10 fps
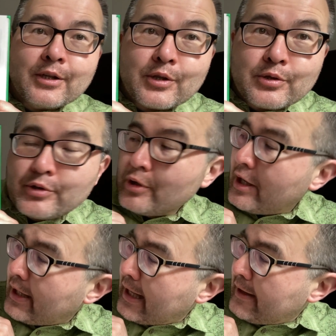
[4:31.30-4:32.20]
You do
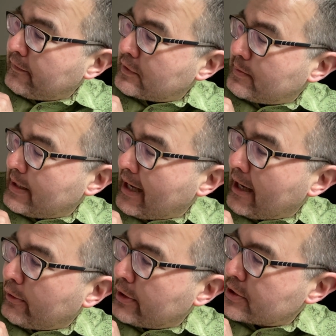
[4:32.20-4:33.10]
not have to be
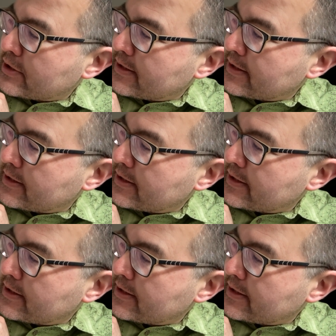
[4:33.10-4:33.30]
Irish to